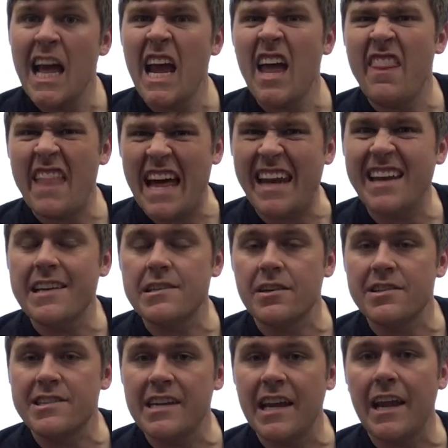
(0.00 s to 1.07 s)
And that is our
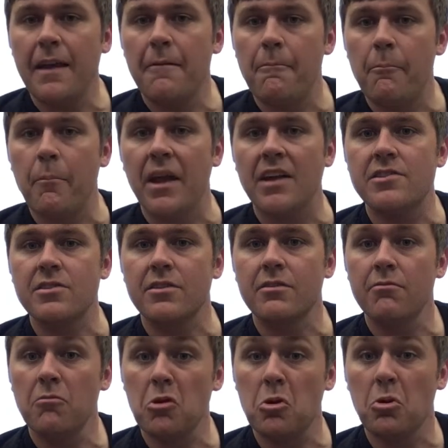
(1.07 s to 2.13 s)
D major
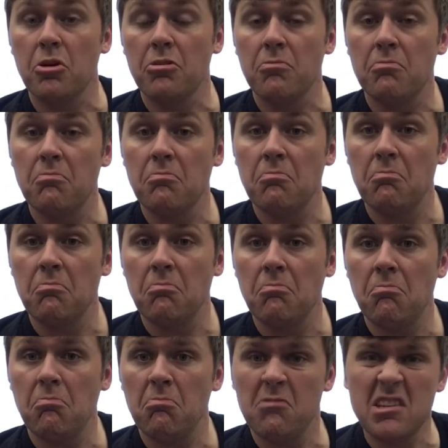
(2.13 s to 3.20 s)
chord.
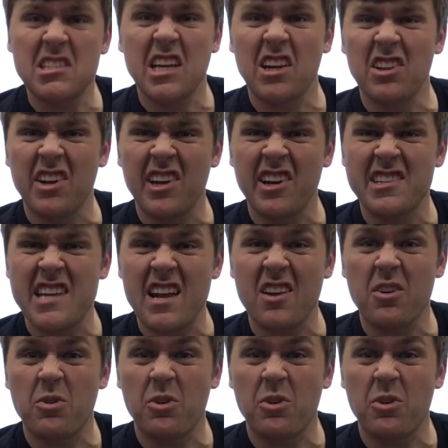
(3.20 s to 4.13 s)
Let's take a look at our second